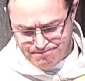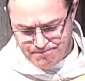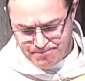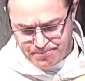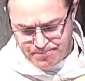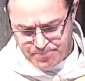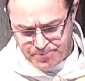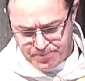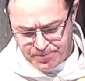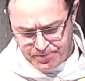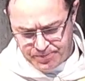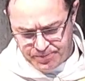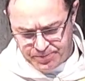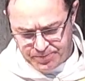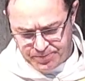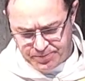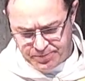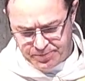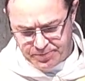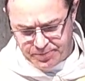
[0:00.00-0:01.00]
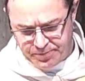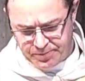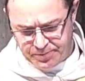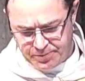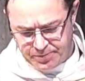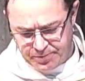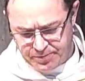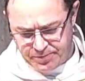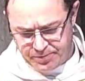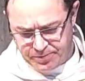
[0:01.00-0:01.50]

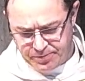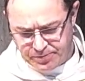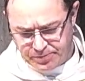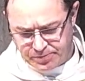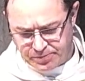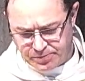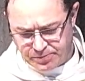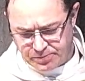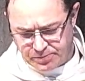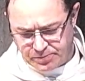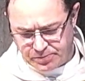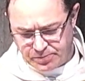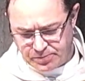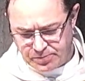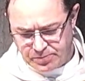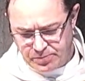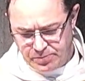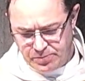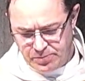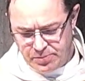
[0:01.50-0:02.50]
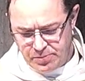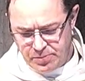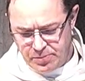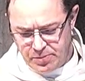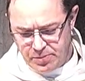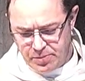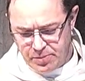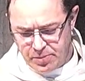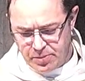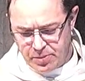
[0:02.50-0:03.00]

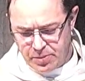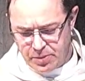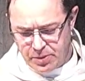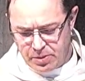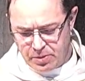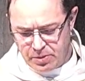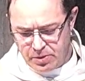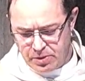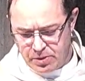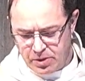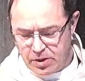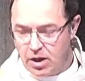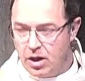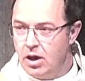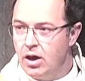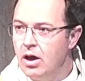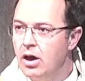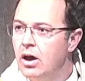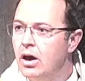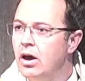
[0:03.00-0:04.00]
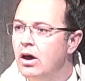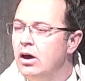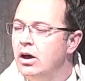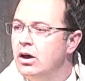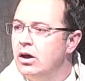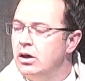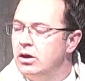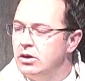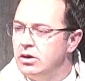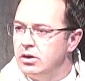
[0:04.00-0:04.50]

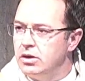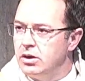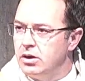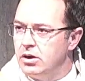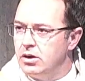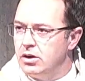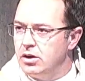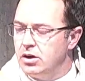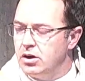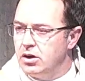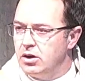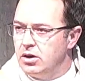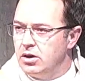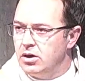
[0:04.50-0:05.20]
No one is speaking in this clip.